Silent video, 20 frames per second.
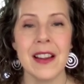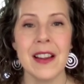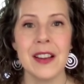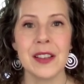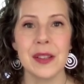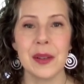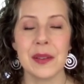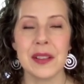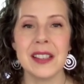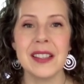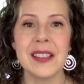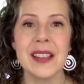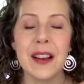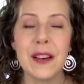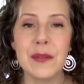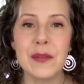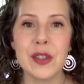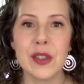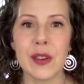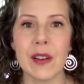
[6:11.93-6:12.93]
So instead
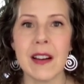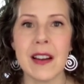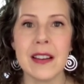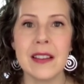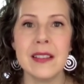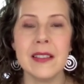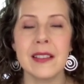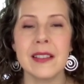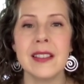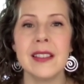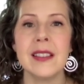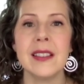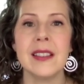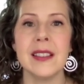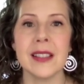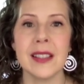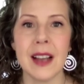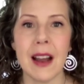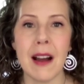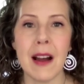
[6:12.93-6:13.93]
of trying to
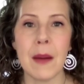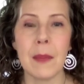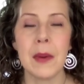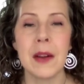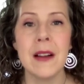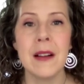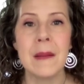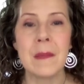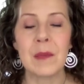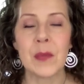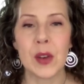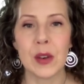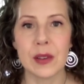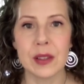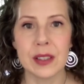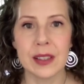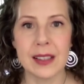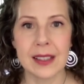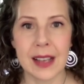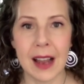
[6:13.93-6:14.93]
stop or
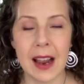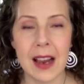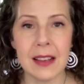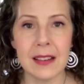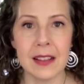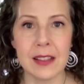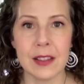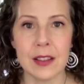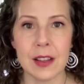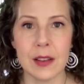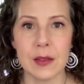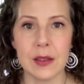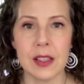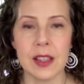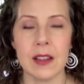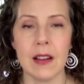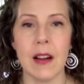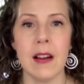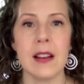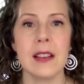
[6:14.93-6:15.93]
silence those
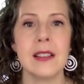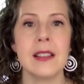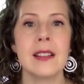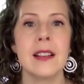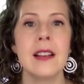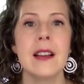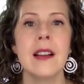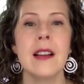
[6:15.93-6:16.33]
thoughts,